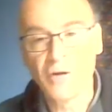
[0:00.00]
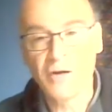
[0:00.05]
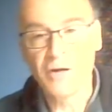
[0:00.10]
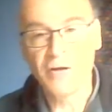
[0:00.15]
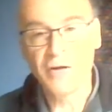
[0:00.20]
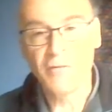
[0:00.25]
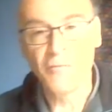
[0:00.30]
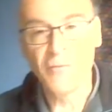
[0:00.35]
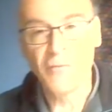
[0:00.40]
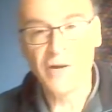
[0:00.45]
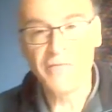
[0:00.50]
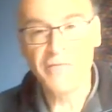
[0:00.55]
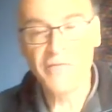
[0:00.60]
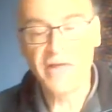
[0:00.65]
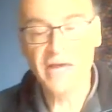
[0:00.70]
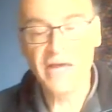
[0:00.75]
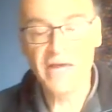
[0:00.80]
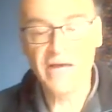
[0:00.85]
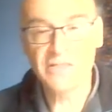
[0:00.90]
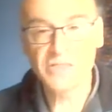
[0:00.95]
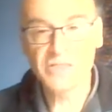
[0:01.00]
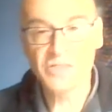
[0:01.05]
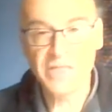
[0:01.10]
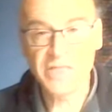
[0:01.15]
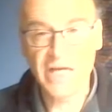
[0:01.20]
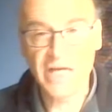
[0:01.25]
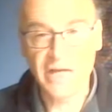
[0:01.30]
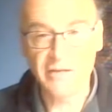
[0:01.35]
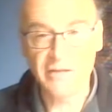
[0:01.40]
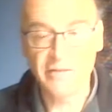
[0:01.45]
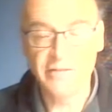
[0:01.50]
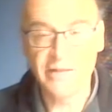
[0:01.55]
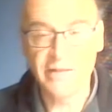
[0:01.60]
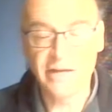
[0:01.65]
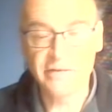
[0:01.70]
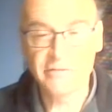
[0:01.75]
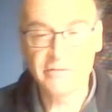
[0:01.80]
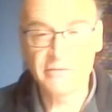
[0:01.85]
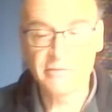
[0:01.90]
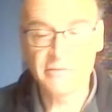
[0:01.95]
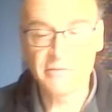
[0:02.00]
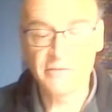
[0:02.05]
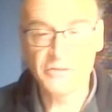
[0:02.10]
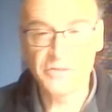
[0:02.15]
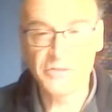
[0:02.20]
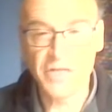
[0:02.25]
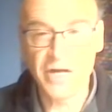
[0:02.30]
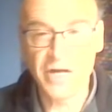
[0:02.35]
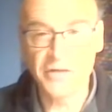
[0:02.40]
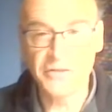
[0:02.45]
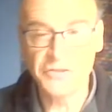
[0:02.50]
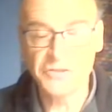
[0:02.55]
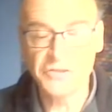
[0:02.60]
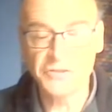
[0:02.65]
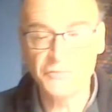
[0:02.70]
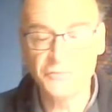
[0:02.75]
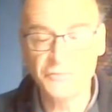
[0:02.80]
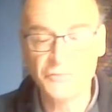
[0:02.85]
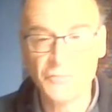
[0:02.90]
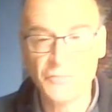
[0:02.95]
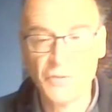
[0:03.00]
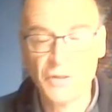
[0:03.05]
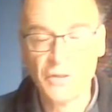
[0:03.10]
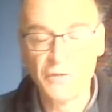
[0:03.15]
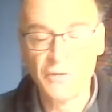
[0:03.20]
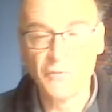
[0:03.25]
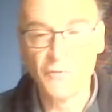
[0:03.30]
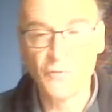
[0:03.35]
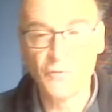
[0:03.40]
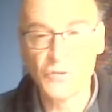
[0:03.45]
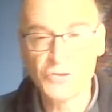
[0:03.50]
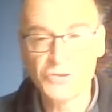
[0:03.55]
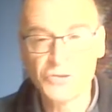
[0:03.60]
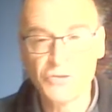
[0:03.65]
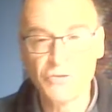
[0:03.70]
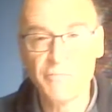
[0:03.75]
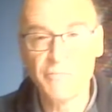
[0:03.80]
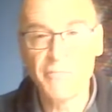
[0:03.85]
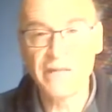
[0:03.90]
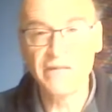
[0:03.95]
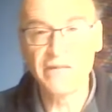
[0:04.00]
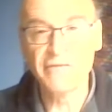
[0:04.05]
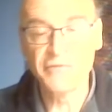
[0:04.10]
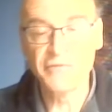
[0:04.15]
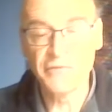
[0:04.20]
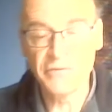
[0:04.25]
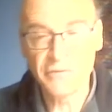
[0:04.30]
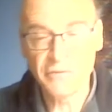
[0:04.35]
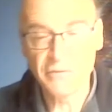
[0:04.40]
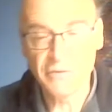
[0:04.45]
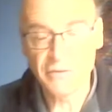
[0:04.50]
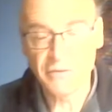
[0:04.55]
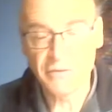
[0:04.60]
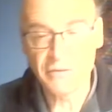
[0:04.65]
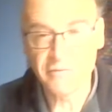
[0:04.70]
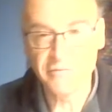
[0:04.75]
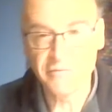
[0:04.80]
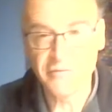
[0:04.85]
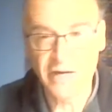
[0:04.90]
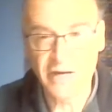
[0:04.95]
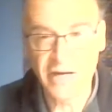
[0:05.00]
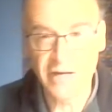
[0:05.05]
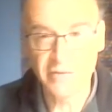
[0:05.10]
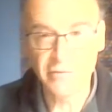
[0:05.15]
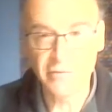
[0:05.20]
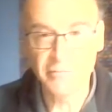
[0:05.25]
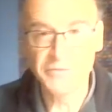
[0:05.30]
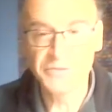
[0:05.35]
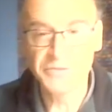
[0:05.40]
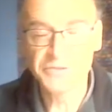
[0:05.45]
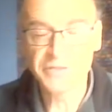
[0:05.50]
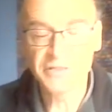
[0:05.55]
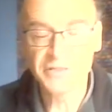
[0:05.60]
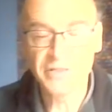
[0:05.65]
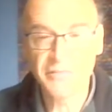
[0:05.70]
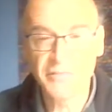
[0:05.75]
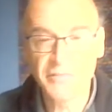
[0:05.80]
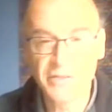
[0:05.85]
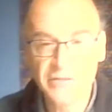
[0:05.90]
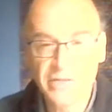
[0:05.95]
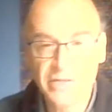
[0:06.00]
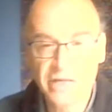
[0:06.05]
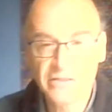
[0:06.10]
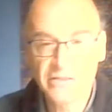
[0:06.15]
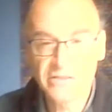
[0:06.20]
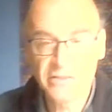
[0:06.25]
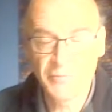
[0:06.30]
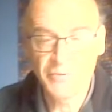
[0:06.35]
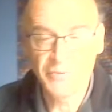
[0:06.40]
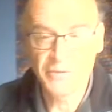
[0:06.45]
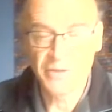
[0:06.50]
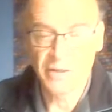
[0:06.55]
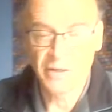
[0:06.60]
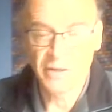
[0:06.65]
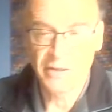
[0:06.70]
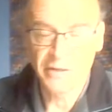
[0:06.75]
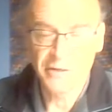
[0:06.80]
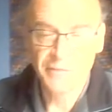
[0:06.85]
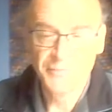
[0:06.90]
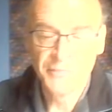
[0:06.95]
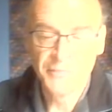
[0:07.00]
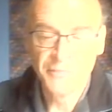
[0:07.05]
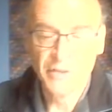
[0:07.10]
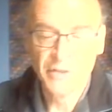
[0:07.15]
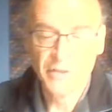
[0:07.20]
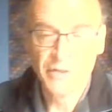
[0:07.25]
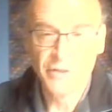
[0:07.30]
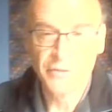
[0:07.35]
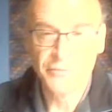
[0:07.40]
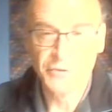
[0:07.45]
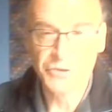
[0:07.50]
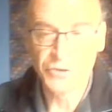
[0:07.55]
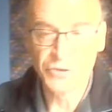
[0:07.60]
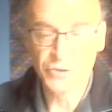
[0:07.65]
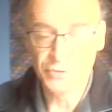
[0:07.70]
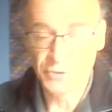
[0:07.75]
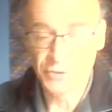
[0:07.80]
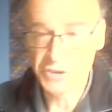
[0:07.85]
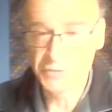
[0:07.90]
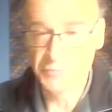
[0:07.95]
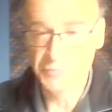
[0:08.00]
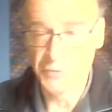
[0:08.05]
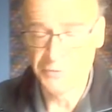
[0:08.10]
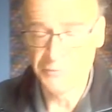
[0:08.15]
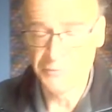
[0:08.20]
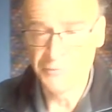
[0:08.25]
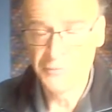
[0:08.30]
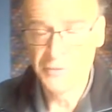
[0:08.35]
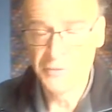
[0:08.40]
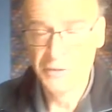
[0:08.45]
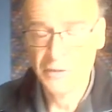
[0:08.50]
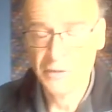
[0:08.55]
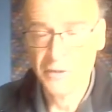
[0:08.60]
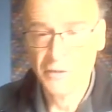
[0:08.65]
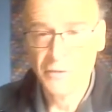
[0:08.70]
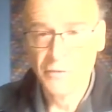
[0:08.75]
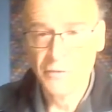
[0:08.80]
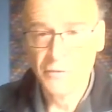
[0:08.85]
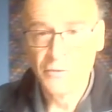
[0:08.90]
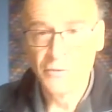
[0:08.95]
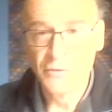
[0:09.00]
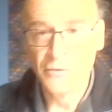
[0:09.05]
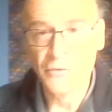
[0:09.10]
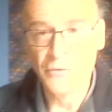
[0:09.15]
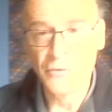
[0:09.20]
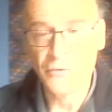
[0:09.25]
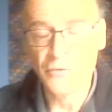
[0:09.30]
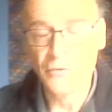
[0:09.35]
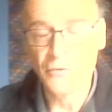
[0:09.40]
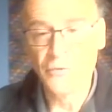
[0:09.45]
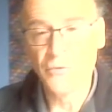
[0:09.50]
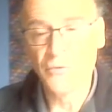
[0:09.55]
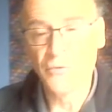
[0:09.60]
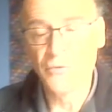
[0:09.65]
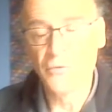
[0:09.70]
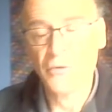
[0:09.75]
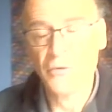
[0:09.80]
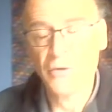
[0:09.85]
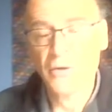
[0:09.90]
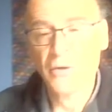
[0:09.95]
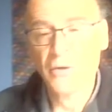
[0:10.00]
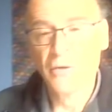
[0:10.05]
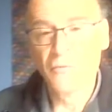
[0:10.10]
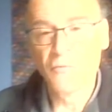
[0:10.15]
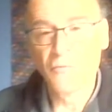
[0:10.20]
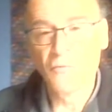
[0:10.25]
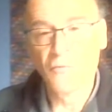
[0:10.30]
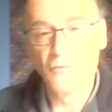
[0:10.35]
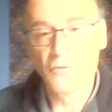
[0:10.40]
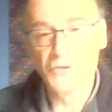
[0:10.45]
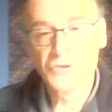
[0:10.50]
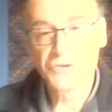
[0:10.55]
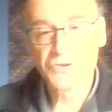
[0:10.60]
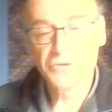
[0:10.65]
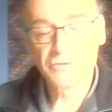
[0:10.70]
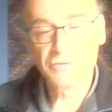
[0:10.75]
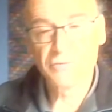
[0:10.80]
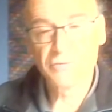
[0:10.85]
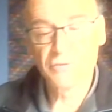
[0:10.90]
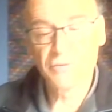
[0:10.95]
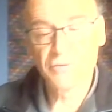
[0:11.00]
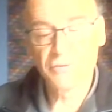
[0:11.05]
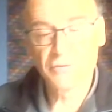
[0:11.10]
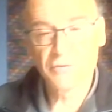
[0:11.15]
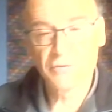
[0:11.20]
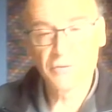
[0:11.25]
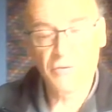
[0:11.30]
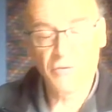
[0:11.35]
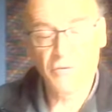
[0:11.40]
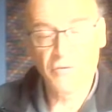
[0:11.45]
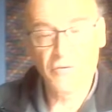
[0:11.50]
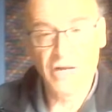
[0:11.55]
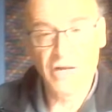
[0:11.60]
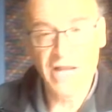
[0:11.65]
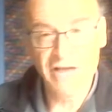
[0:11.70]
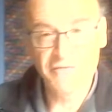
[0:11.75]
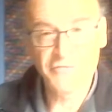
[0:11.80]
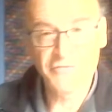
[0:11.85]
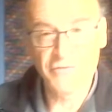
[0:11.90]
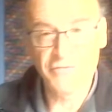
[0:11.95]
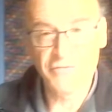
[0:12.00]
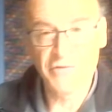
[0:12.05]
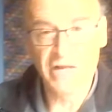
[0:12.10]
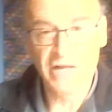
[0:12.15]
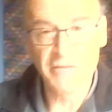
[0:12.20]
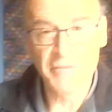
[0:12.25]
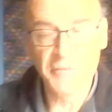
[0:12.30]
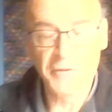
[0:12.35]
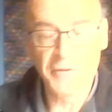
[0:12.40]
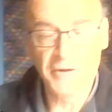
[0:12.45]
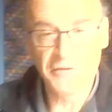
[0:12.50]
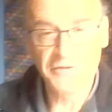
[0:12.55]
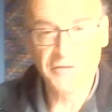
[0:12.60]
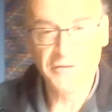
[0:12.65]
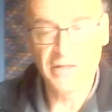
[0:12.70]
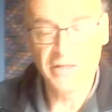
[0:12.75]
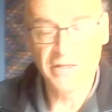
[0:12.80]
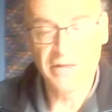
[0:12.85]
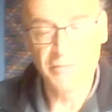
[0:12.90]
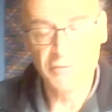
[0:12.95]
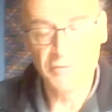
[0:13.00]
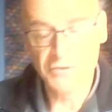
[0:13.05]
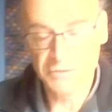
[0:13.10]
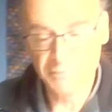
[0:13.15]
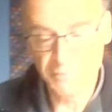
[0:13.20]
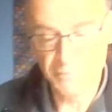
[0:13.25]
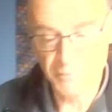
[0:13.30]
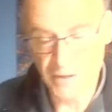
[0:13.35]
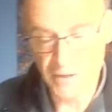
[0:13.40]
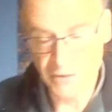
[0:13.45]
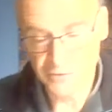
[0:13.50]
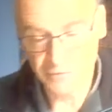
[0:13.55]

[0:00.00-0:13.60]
when they had said that Zionism was to the benefit of Arabs? I mean, take somebody like Richard Crossman, who was on the left of the Labour Party. He was part of